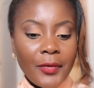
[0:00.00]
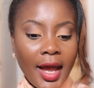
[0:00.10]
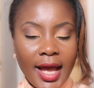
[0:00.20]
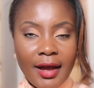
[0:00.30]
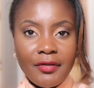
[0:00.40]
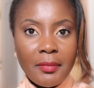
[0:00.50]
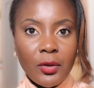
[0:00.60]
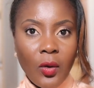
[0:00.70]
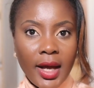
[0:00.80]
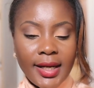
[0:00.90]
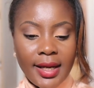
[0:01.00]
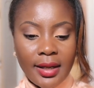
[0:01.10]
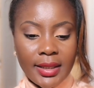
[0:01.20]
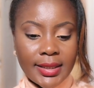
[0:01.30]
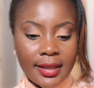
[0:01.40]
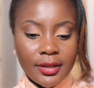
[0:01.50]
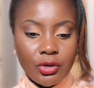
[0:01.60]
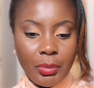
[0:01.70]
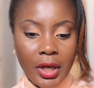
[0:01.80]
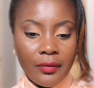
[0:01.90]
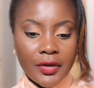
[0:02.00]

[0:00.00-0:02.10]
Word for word: I have them in white and I decided to pair